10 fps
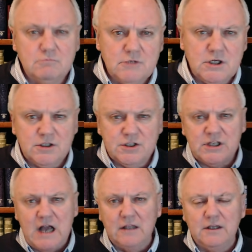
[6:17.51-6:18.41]

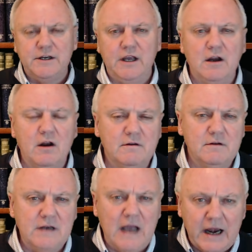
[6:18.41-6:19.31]
consolidate,
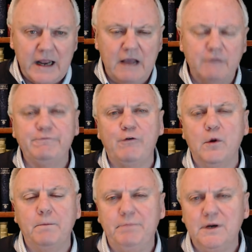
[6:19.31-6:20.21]
not have
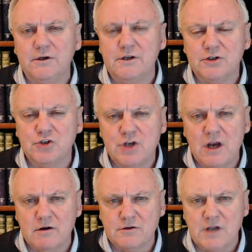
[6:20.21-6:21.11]
4 billion
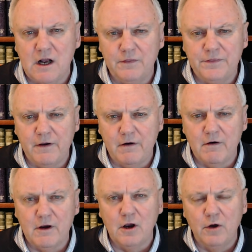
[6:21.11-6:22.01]
shares out
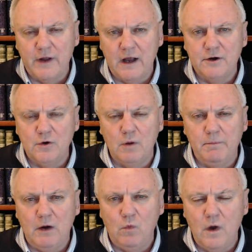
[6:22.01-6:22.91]
there and go down to
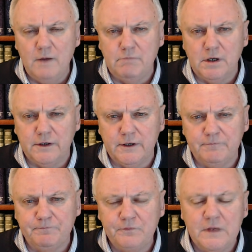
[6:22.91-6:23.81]
about 1 billion.
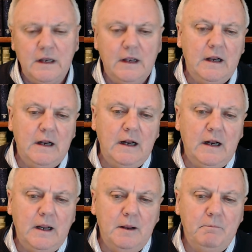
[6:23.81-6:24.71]

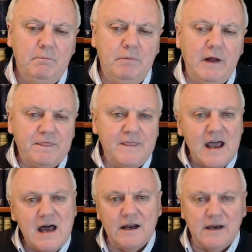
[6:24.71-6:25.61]
But
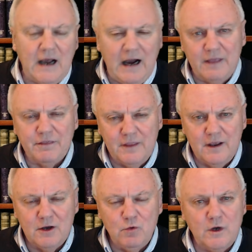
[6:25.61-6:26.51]
then I
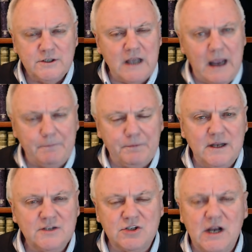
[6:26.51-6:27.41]
think what's
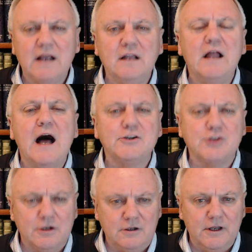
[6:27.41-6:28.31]
happening
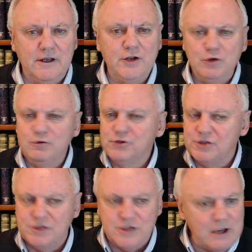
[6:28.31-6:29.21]
psychologically, and you
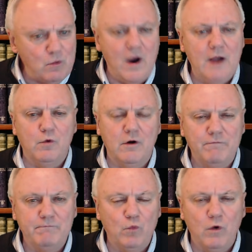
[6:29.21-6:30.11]
see why
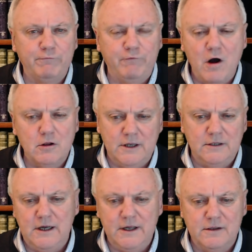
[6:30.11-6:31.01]
we're falling
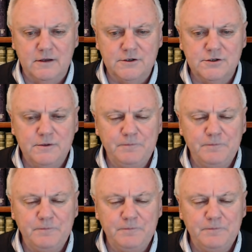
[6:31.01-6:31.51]
like this,